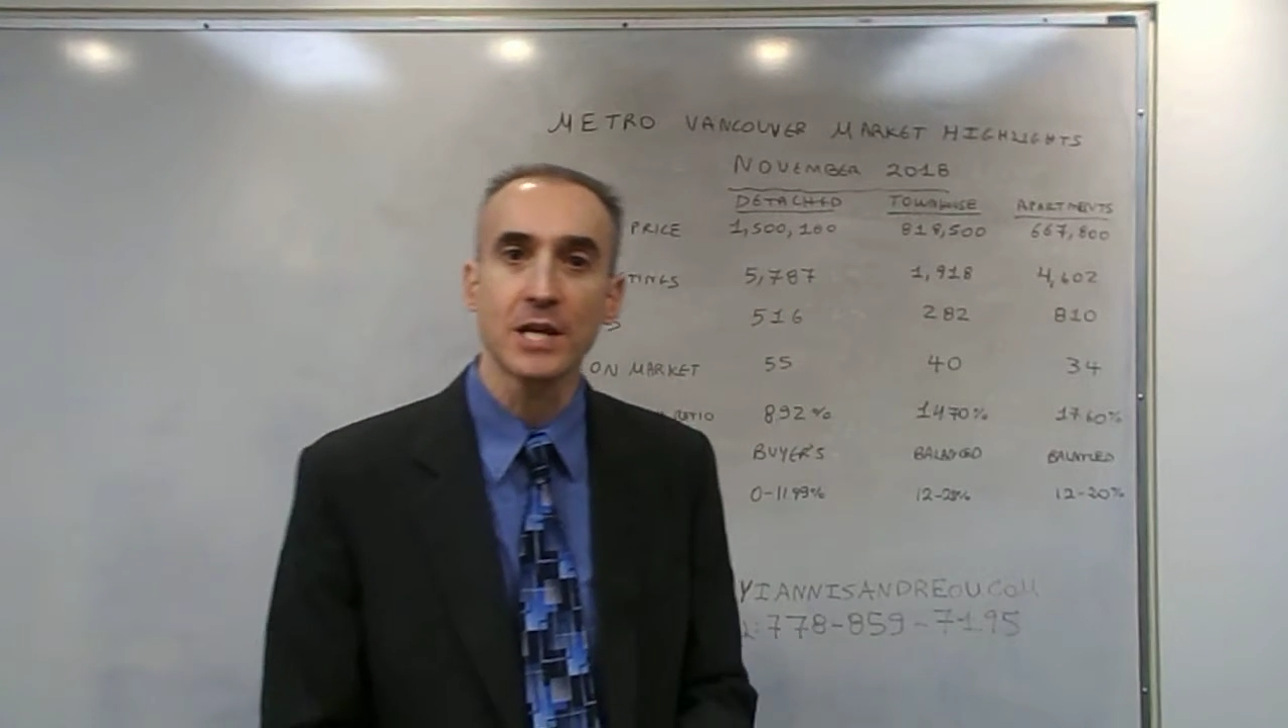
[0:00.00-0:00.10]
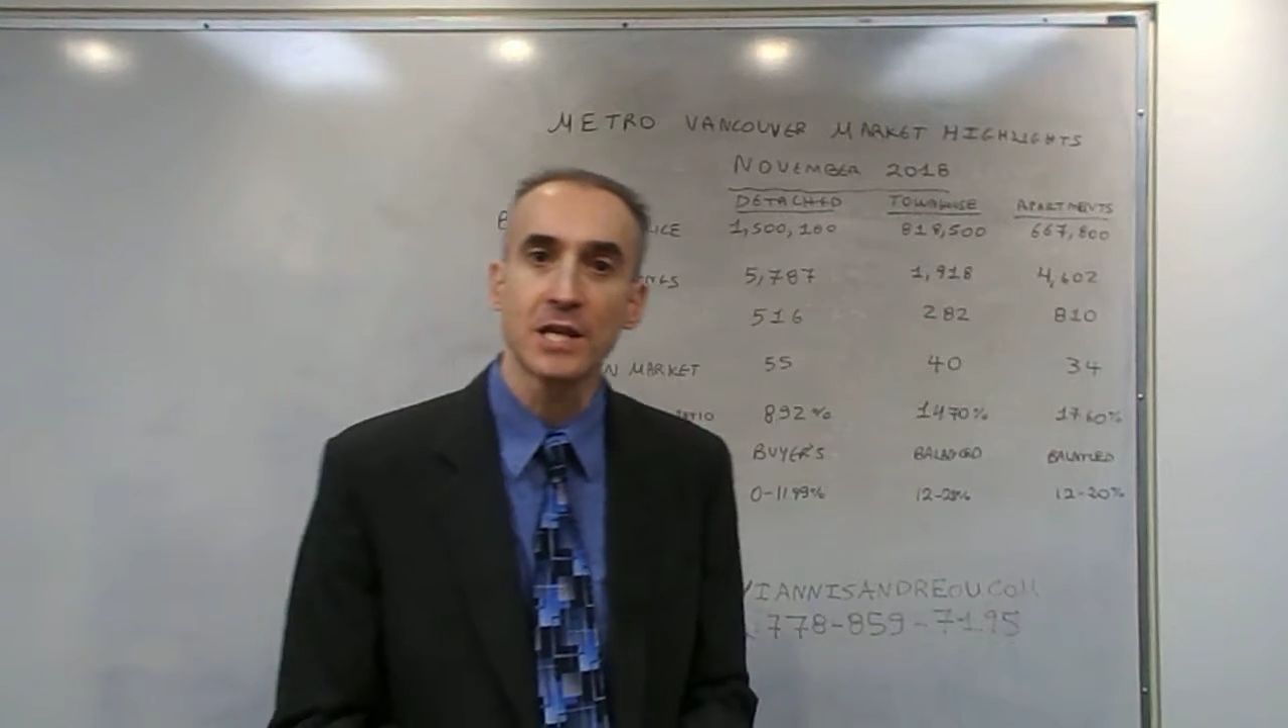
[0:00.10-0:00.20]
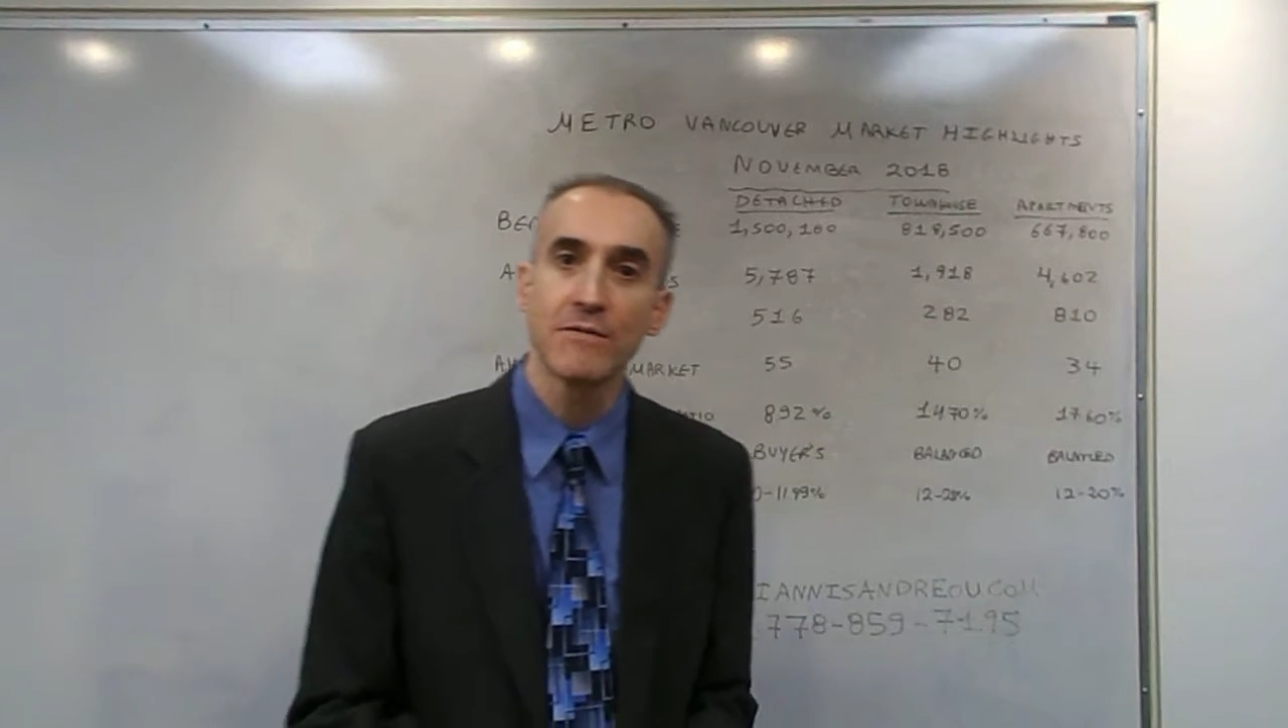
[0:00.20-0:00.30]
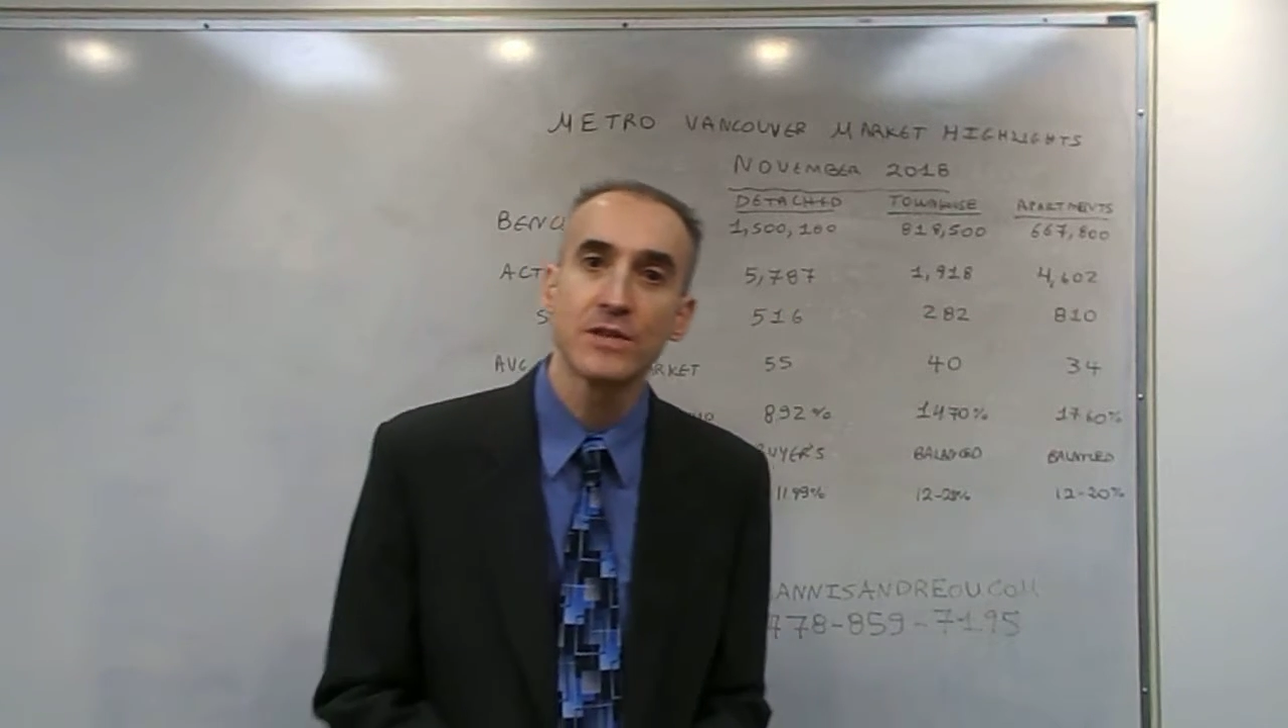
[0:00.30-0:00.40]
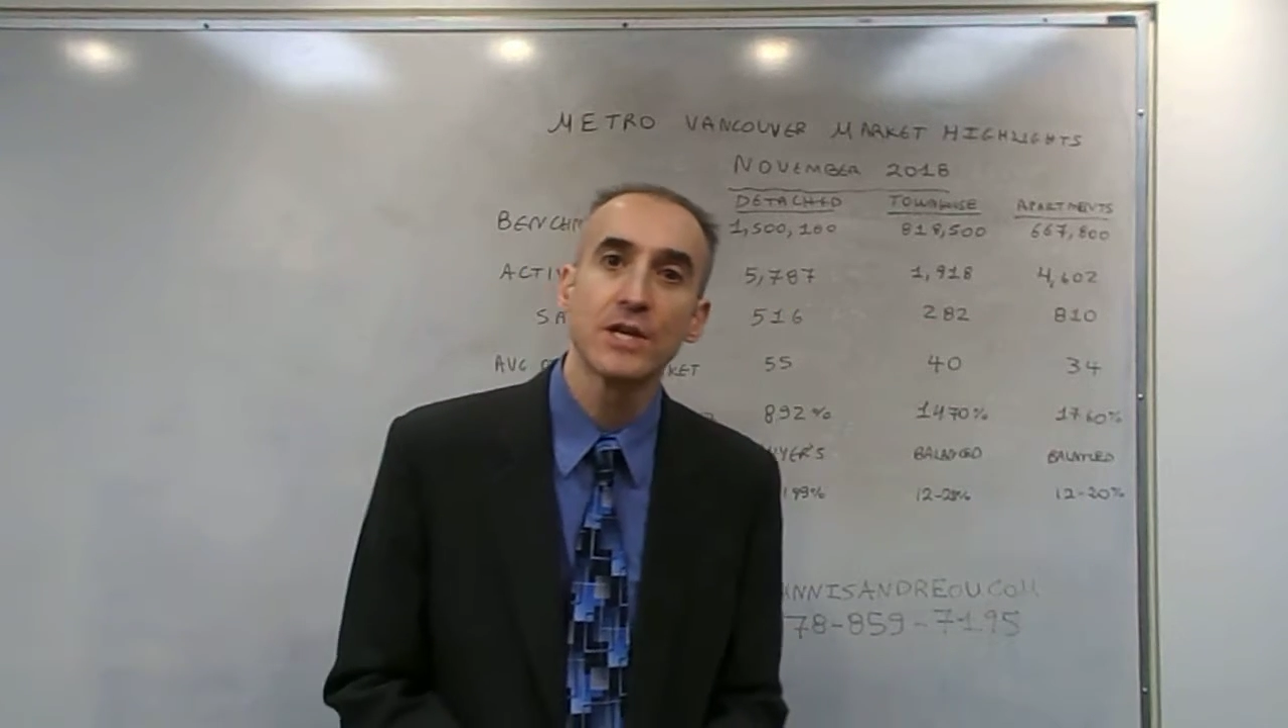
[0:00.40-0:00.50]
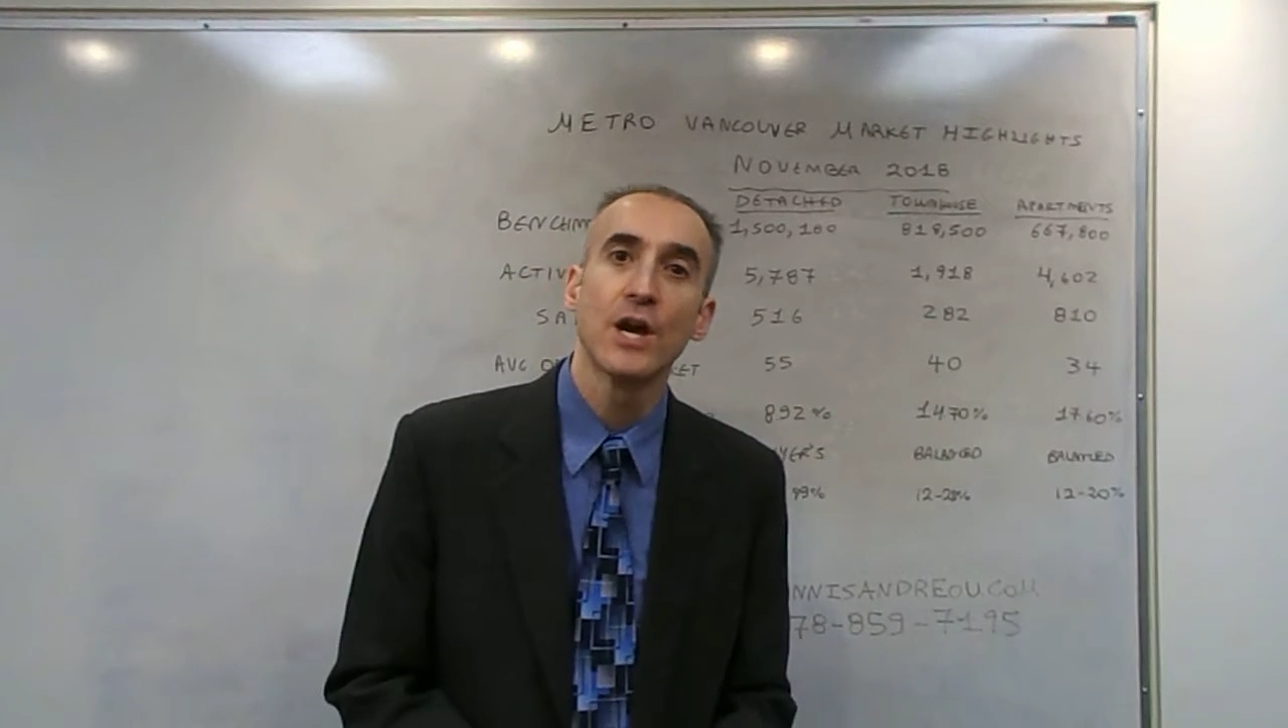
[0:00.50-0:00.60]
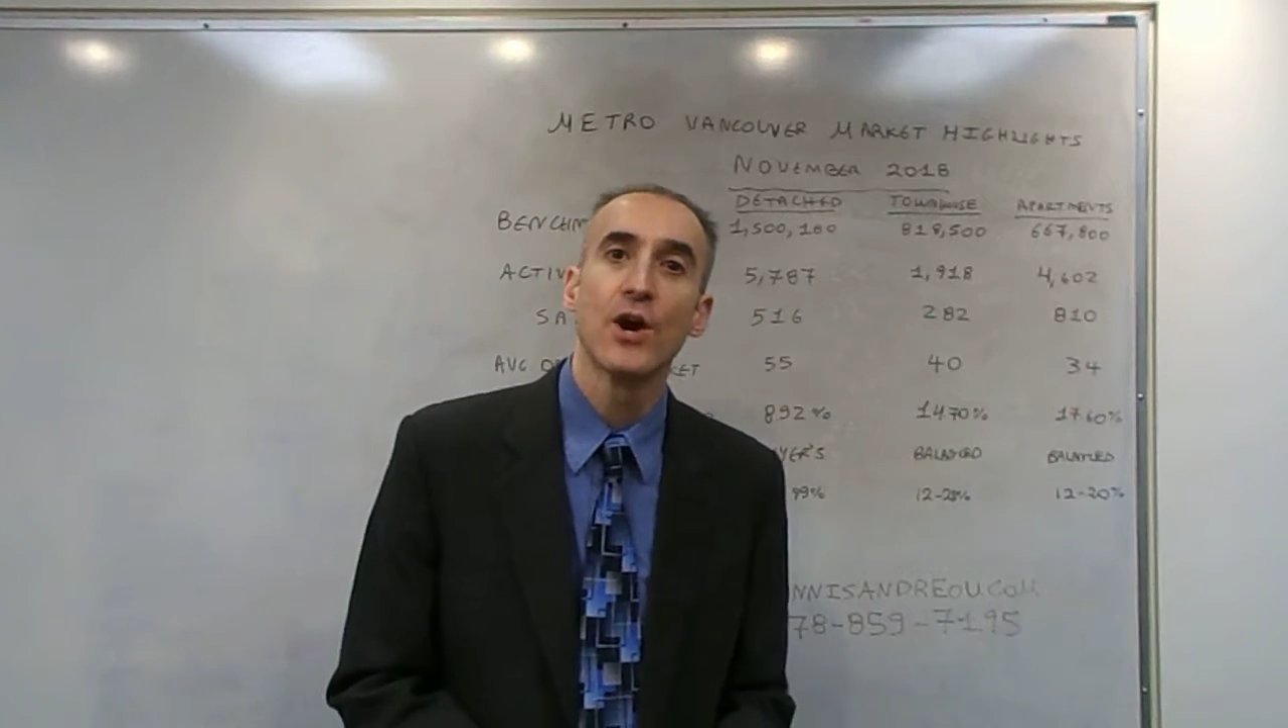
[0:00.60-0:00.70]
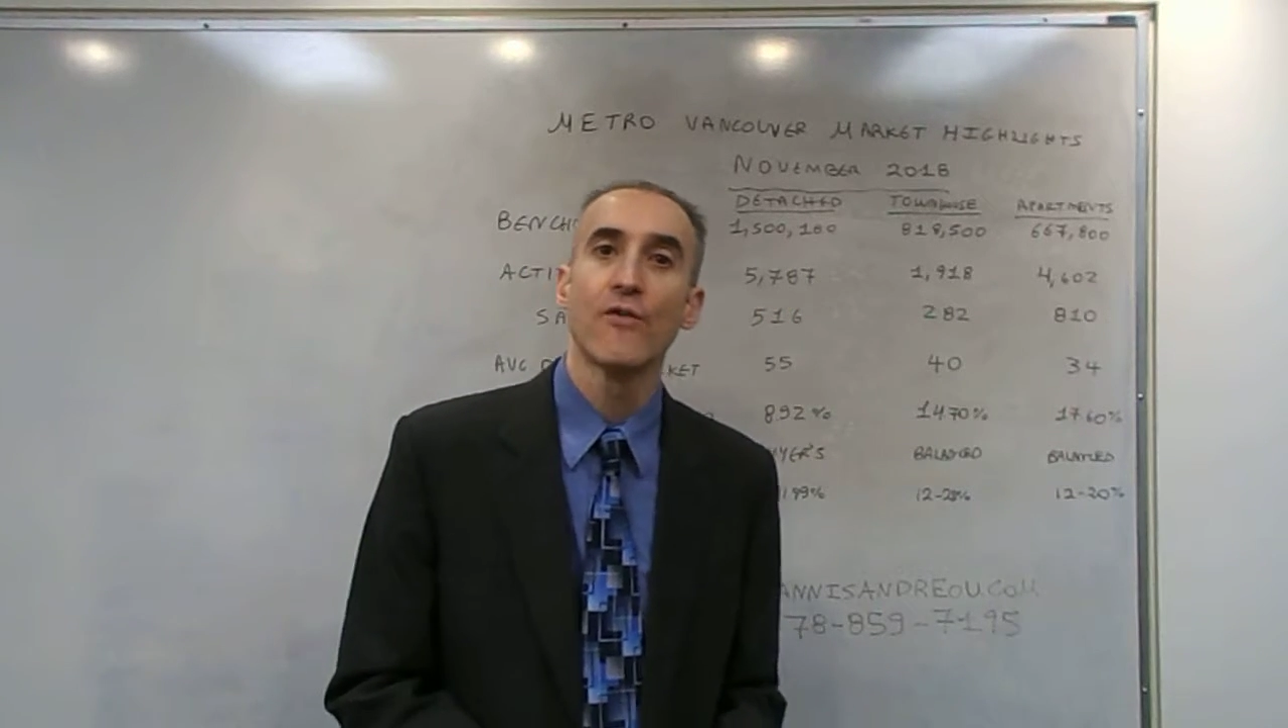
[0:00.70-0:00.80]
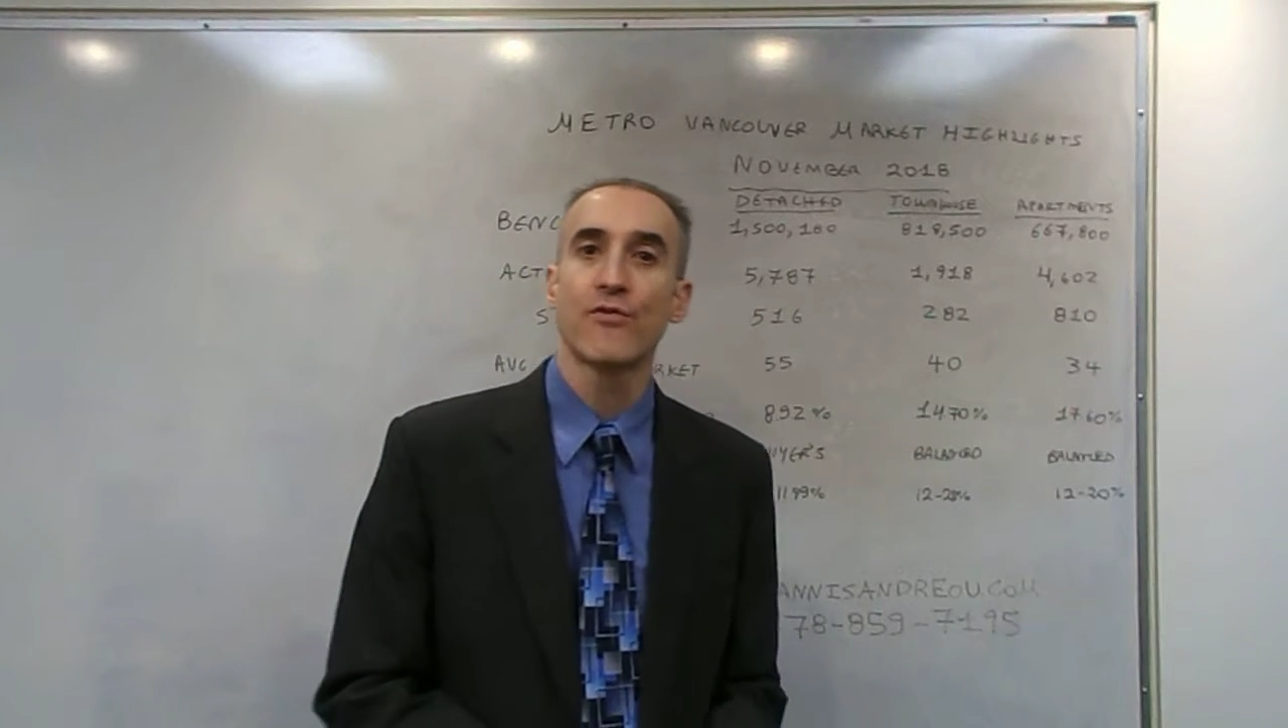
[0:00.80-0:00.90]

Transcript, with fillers: activity